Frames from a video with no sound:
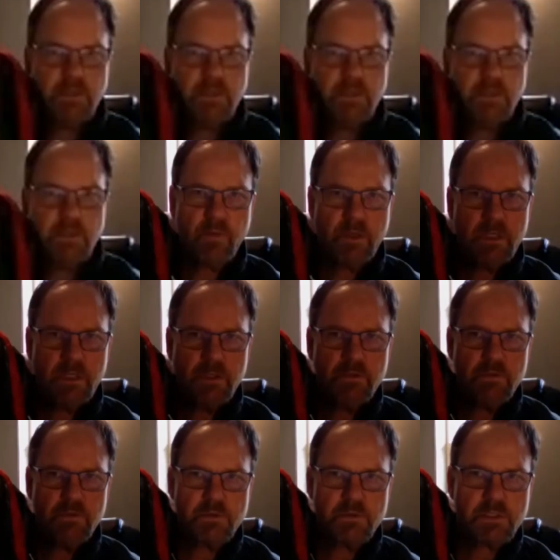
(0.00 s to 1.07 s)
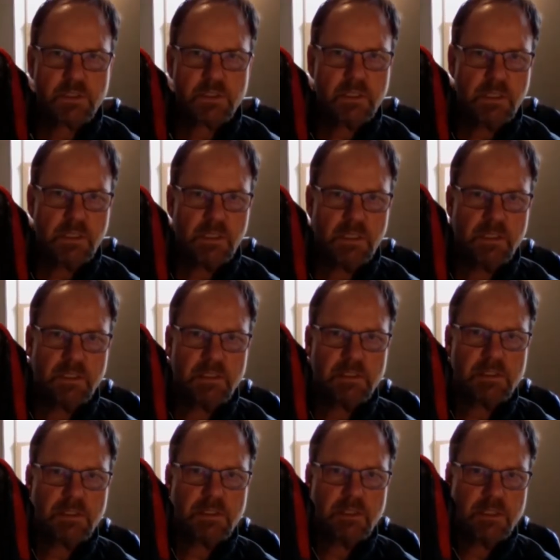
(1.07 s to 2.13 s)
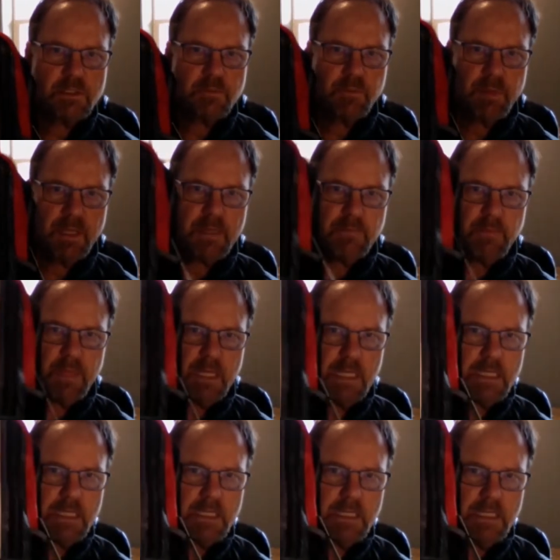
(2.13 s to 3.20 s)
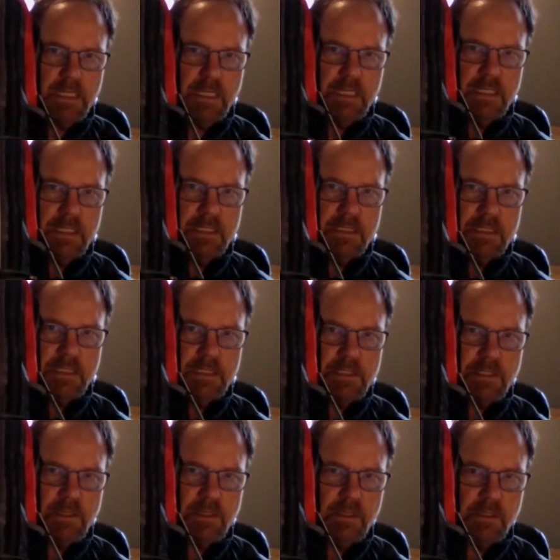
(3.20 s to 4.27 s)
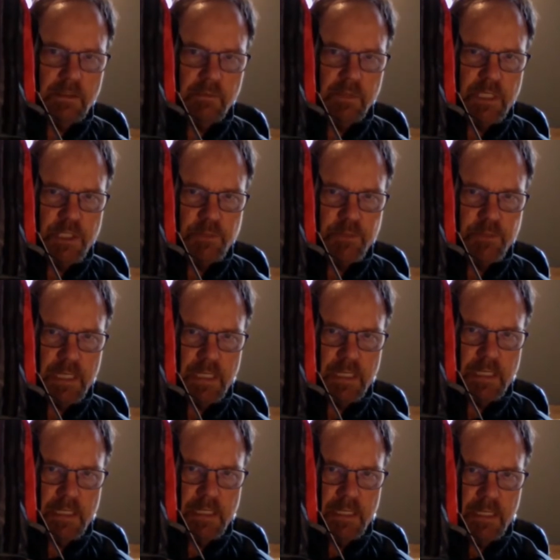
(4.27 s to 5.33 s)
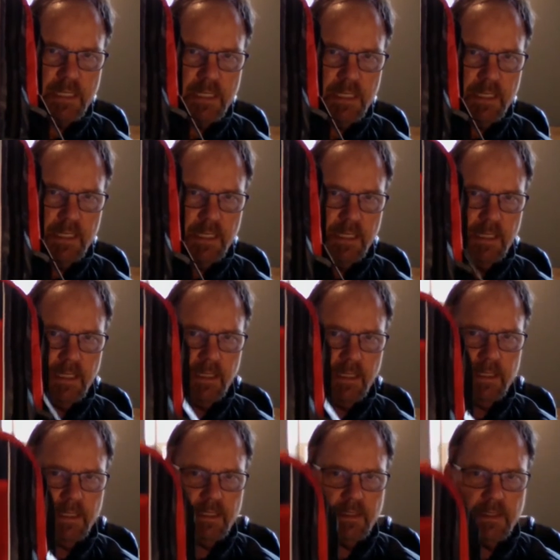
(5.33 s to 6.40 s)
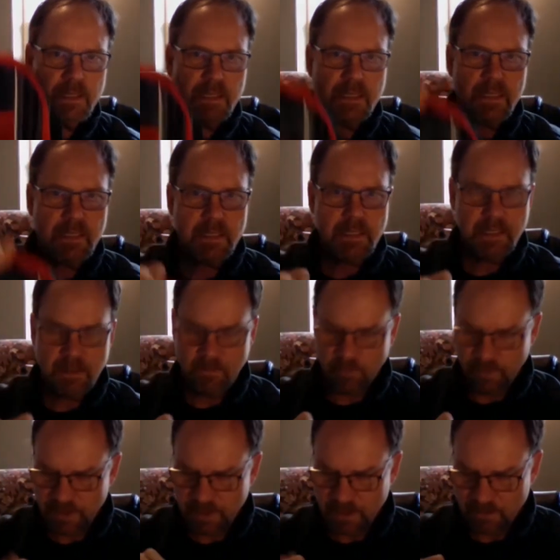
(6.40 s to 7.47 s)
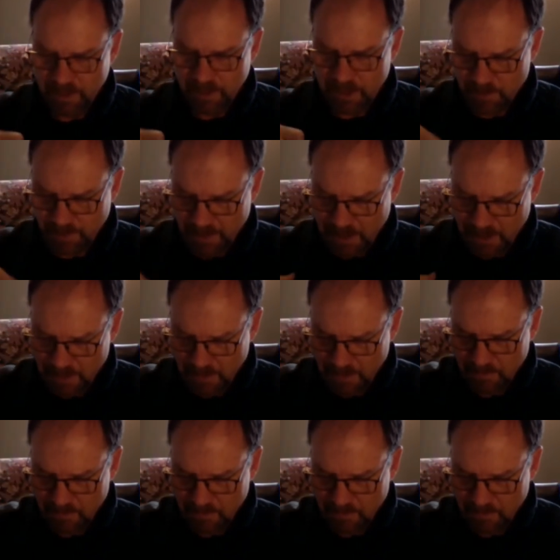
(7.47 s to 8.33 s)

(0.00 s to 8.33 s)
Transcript: that we use is this backpack, and it's called a Reach bag. And within the Reach bag,